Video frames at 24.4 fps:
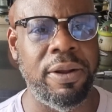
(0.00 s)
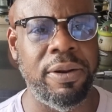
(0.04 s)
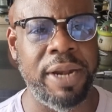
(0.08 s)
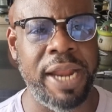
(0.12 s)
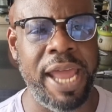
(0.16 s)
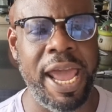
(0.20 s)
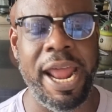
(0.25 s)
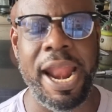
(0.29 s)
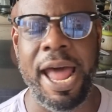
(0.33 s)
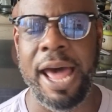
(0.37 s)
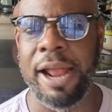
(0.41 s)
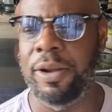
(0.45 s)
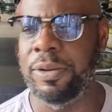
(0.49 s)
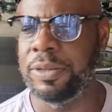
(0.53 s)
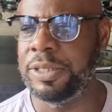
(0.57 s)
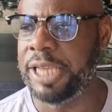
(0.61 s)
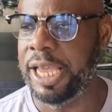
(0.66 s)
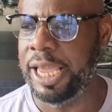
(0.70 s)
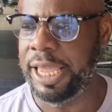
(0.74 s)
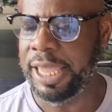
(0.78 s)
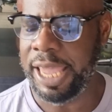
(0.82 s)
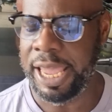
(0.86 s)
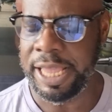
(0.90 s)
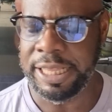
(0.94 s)
on that. I don't
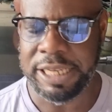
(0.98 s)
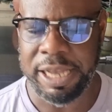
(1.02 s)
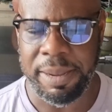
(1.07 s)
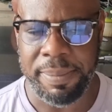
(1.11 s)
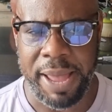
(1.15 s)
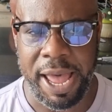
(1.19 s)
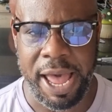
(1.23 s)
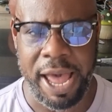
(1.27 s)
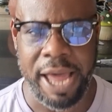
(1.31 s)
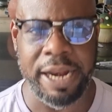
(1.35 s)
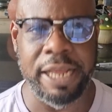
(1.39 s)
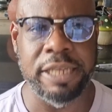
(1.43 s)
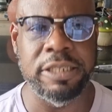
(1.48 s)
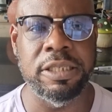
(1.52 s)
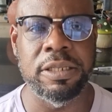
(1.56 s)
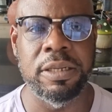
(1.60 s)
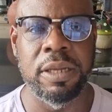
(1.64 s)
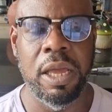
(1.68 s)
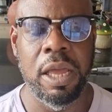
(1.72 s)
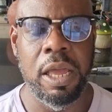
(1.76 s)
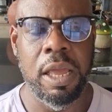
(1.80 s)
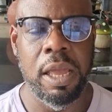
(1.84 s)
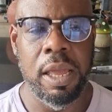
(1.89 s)
take antibiotics.